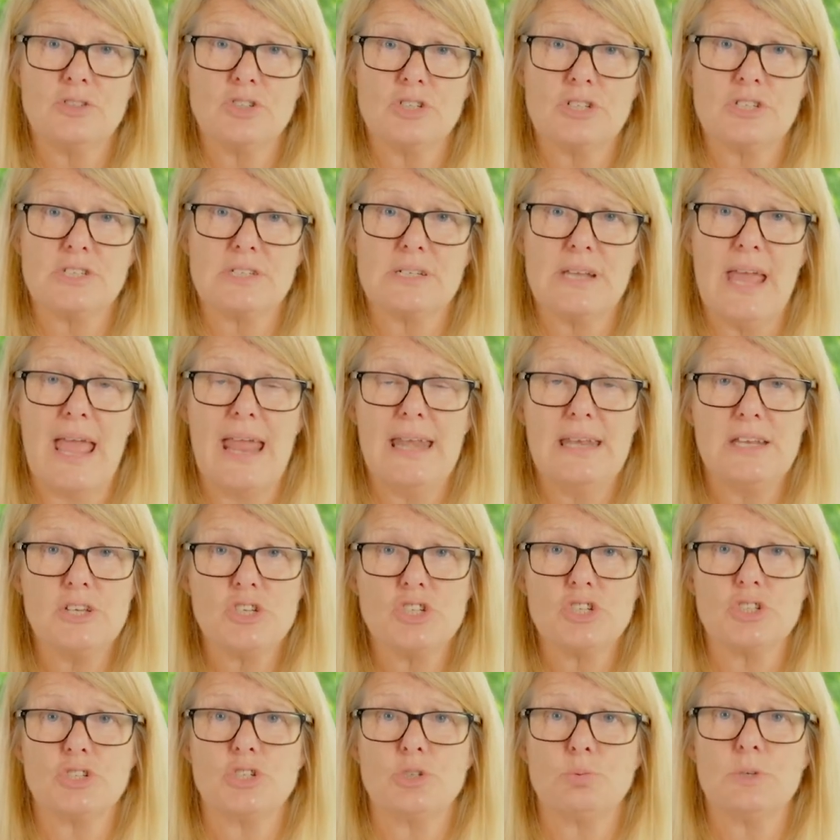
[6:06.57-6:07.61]
just any
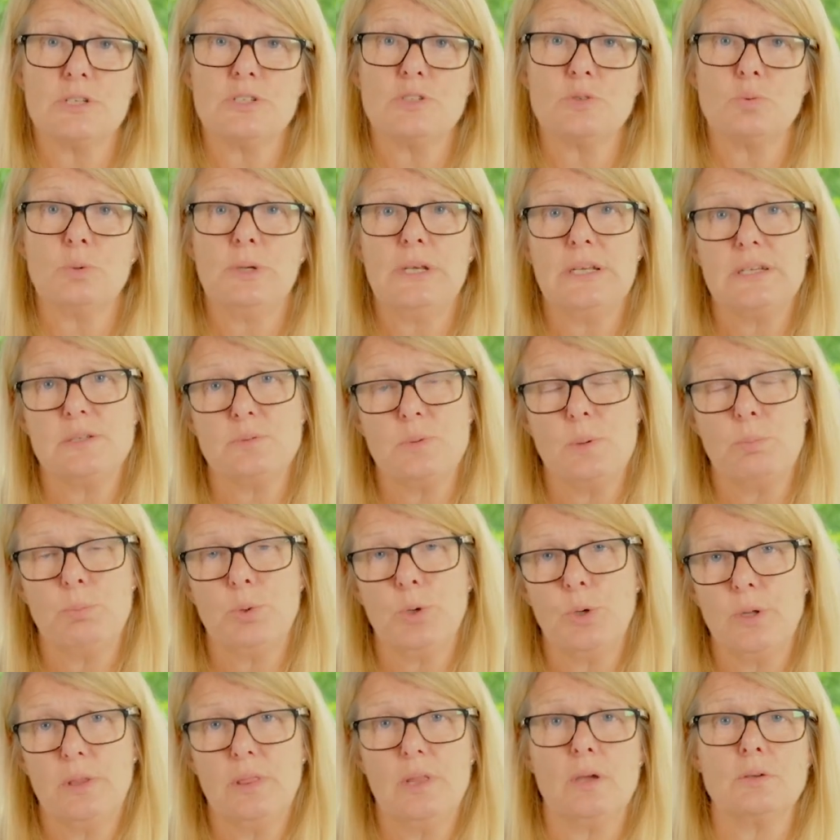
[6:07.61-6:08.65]
judgments, we need to be
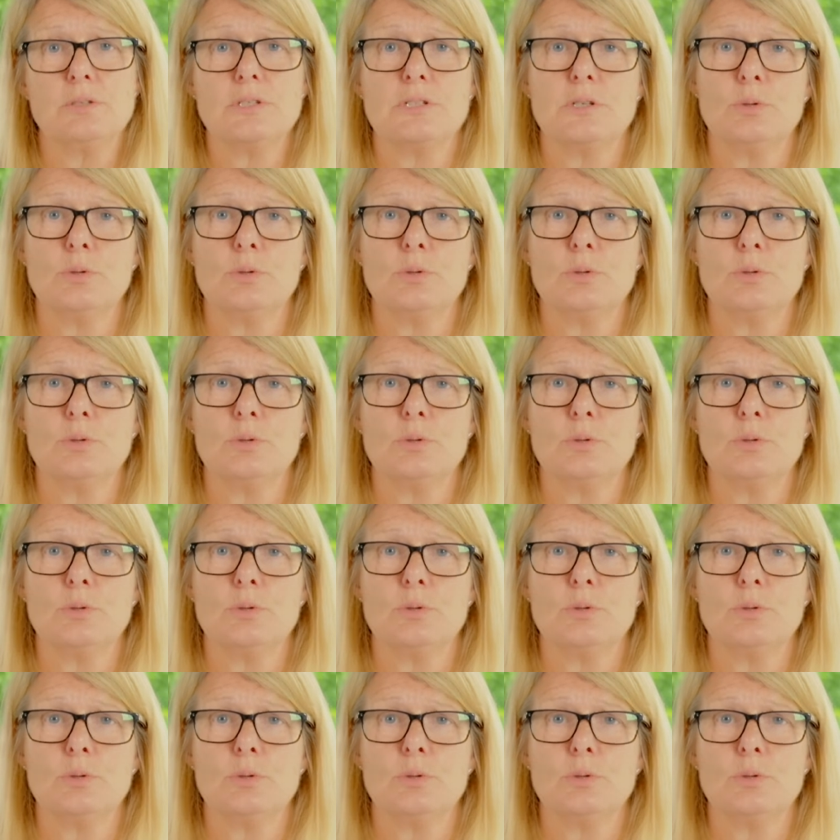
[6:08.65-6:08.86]
putting those